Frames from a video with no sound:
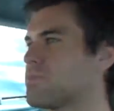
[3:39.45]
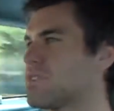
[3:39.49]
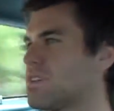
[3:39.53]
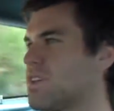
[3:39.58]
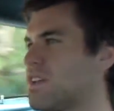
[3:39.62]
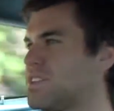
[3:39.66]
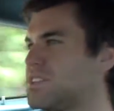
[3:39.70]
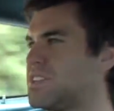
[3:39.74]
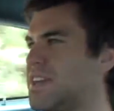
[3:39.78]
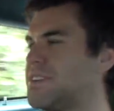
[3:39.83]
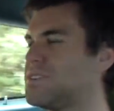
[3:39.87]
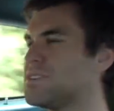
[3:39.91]

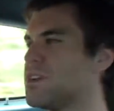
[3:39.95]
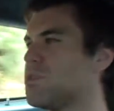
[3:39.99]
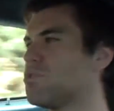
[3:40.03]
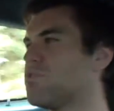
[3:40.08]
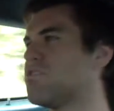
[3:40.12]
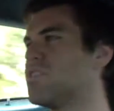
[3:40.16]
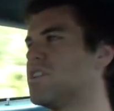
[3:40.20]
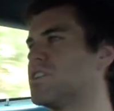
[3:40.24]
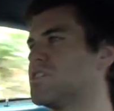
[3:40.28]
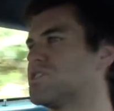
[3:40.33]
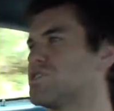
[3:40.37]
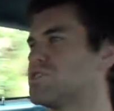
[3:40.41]
They teamed up with
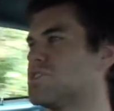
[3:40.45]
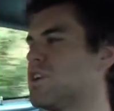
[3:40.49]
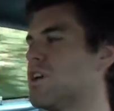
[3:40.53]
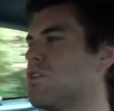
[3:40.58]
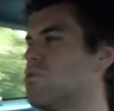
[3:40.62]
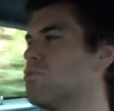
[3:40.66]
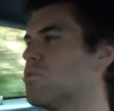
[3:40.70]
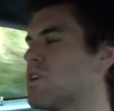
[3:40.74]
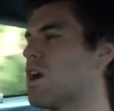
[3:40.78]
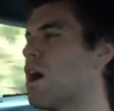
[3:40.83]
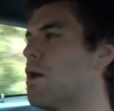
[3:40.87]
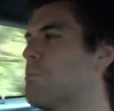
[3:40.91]
an
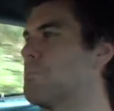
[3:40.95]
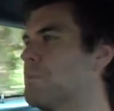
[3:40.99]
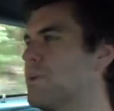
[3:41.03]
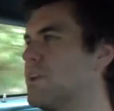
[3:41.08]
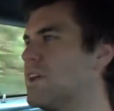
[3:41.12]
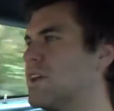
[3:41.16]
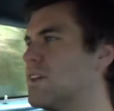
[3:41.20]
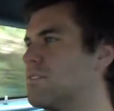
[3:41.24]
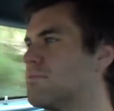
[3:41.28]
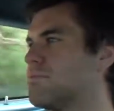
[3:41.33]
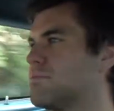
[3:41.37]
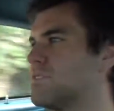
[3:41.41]
external
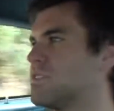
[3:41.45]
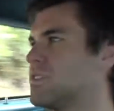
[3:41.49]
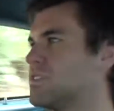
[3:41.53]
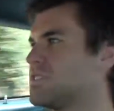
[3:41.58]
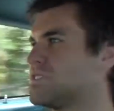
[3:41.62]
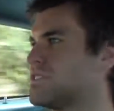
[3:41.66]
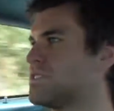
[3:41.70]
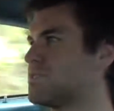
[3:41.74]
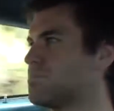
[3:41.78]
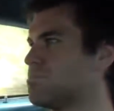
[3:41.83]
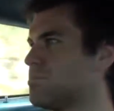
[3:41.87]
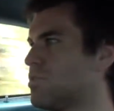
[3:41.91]
company for
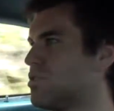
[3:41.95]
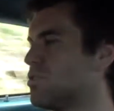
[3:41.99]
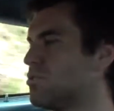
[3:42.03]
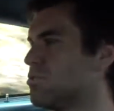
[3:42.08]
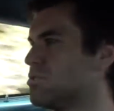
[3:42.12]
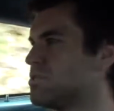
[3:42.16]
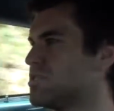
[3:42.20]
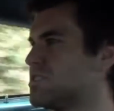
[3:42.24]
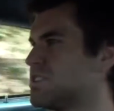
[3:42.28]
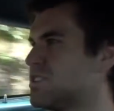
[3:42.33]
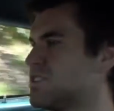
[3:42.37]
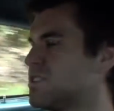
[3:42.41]
this
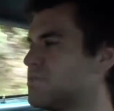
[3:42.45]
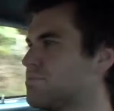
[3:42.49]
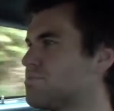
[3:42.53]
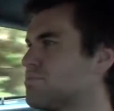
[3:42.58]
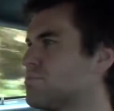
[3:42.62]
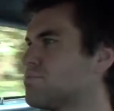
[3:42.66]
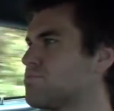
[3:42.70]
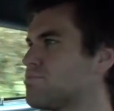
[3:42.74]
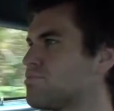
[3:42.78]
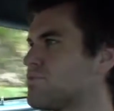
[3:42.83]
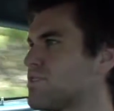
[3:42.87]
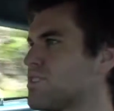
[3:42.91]
model to
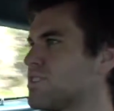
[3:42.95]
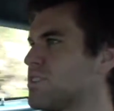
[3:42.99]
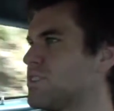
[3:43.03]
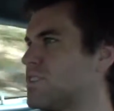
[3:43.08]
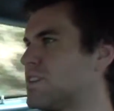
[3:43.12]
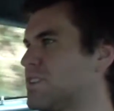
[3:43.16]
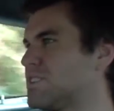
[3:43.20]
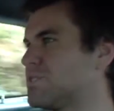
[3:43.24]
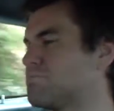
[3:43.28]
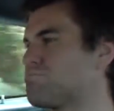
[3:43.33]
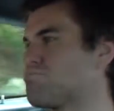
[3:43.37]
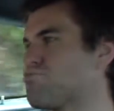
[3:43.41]
bring you
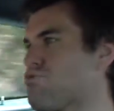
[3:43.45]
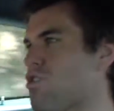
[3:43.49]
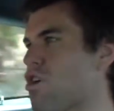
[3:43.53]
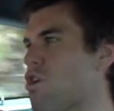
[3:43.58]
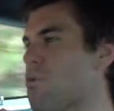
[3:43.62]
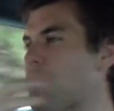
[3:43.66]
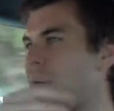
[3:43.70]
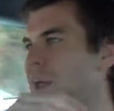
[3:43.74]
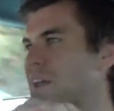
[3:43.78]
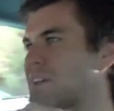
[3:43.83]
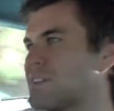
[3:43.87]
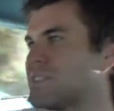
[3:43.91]
these
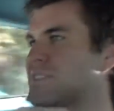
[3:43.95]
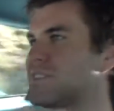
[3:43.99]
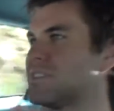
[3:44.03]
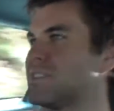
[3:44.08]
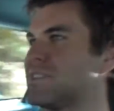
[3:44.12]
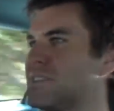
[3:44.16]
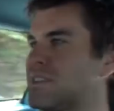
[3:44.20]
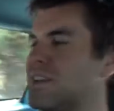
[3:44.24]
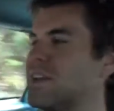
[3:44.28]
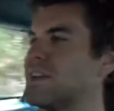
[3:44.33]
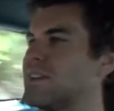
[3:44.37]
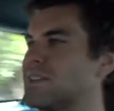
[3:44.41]
ProBax
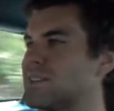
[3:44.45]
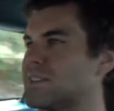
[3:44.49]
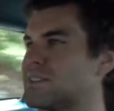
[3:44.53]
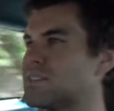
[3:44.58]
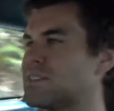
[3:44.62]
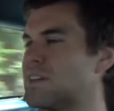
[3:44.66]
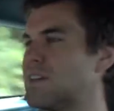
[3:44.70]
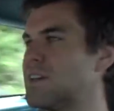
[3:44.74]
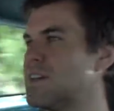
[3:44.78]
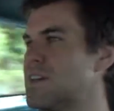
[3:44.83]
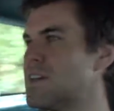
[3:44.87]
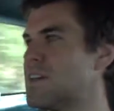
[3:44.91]

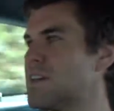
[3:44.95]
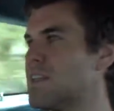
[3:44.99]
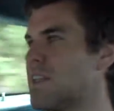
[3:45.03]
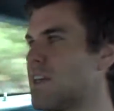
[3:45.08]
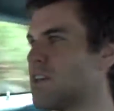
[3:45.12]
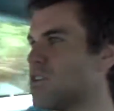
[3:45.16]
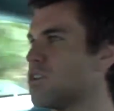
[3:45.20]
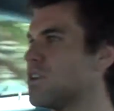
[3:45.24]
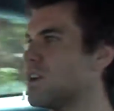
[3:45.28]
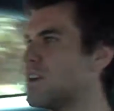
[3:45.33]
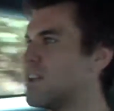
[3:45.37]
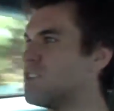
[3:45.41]
seats. They
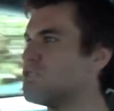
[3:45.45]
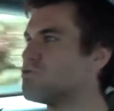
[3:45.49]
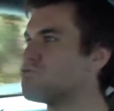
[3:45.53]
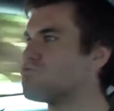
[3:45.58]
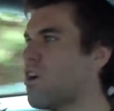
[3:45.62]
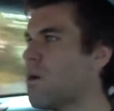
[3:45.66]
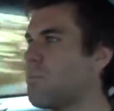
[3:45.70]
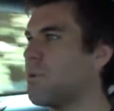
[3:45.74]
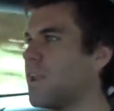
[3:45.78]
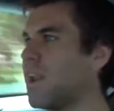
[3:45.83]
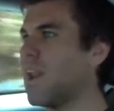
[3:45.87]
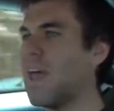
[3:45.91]
got a little
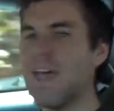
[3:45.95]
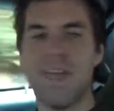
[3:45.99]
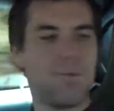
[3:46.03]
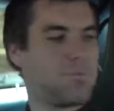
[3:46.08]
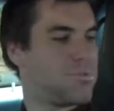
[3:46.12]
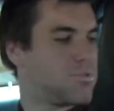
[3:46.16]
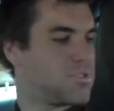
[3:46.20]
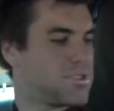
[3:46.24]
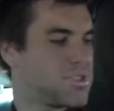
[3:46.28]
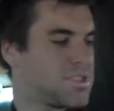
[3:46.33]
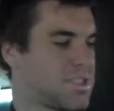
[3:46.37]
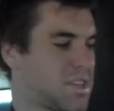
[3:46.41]
rubber
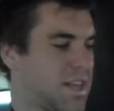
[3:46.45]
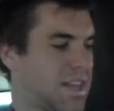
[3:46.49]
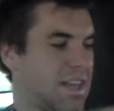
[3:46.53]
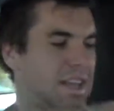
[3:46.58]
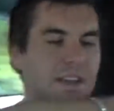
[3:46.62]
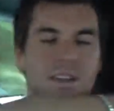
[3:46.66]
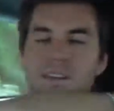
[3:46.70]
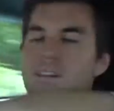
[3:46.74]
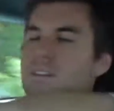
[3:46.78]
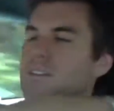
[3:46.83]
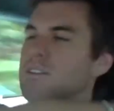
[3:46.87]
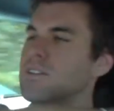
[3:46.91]
label just
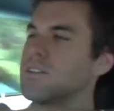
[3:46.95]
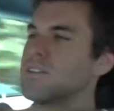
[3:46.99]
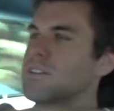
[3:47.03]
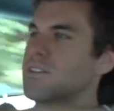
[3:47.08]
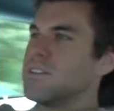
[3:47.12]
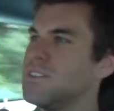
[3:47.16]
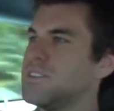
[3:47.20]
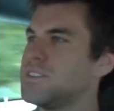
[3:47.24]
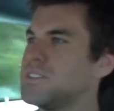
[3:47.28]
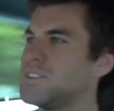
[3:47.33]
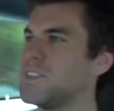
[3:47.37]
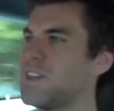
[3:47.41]
here
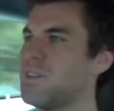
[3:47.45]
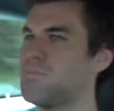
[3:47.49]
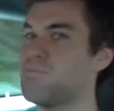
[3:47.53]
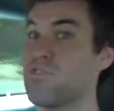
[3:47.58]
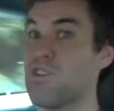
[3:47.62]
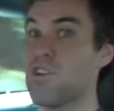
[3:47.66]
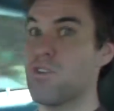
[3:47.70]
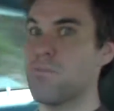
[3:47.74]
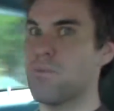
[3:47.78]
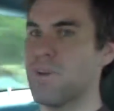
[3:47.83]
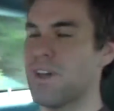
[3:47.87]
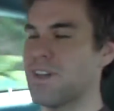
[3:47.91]
that say
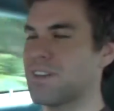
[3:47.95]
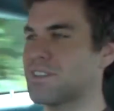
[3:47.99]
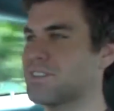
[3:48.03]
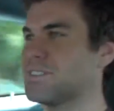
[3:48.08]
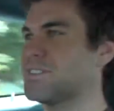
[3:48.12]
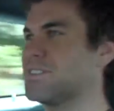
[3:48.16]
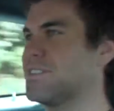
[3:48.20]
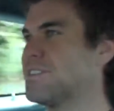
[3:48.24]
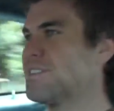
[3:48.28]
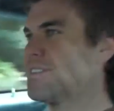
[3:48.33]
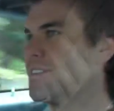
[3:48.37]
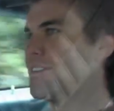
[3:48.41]
ProBax.